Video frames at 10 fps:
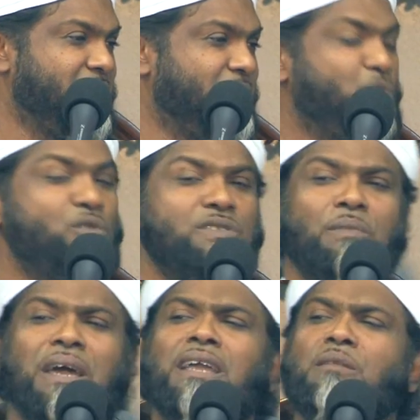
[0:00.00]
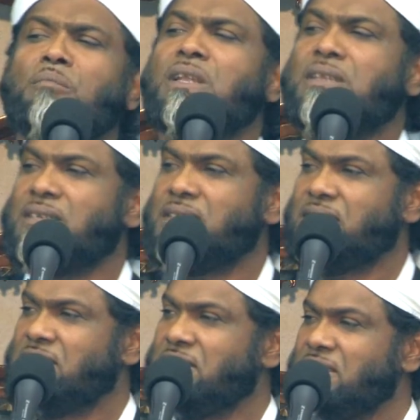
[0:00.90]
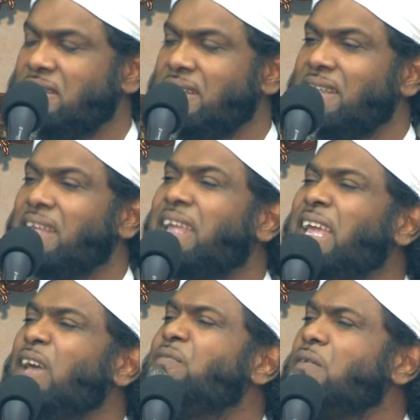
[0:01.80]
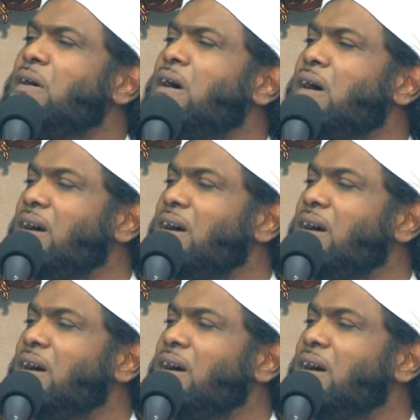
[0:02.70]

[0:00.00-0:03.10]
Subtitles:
Do some khidmat. Care for her.